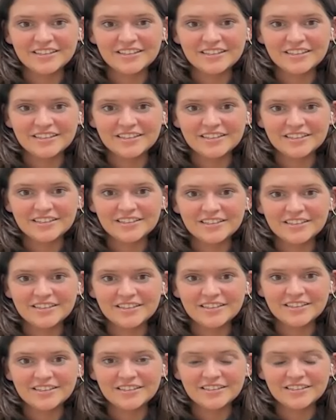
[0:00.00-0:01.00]

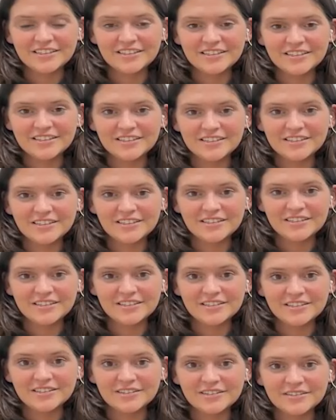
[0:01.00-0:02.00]

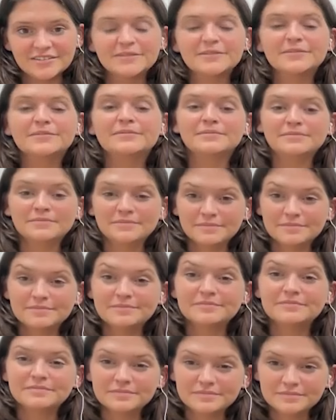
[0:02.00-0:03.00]

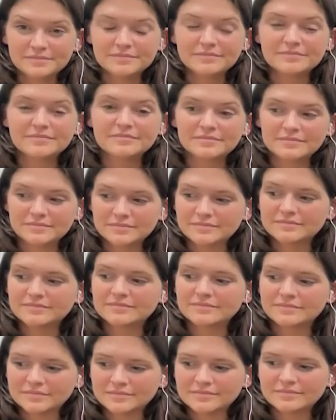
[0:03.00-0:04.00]

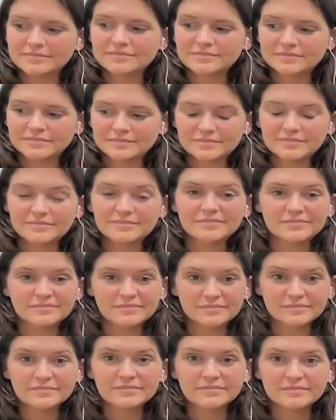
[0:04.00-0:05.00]

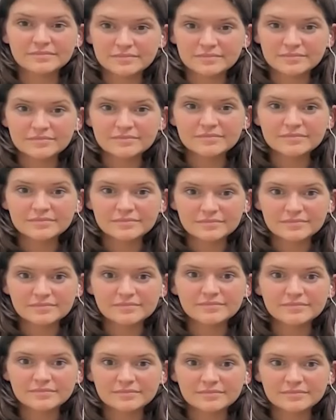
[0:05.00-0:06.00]

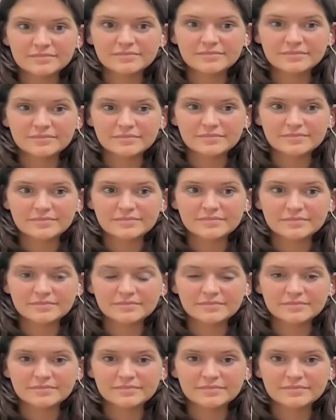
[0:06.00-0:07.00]

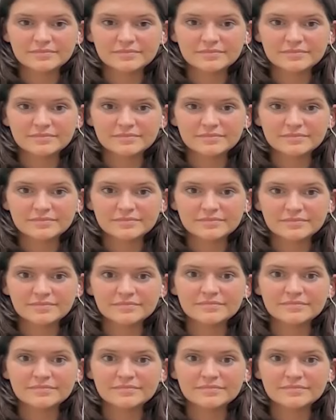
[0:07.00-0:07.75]
(silent)